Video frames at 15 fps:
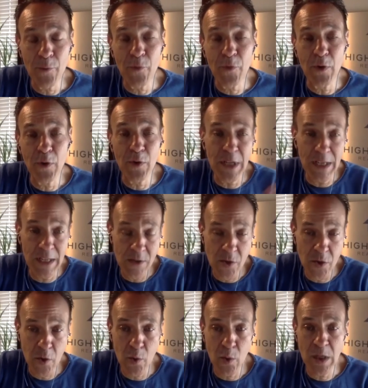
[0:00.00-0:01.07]
So to
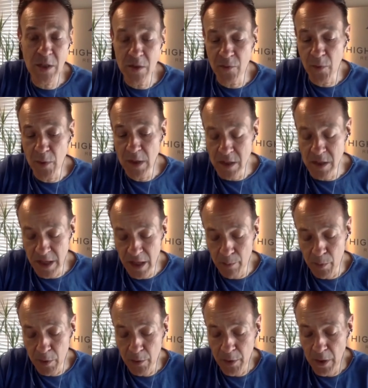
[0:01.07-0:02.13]
answer your question, for
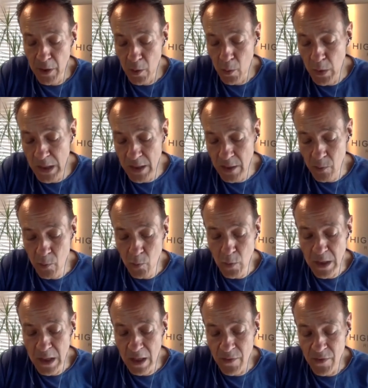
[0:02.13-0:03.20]
example, you know, we
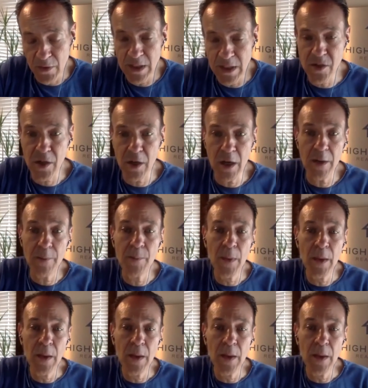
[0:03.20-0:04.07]
obviously saw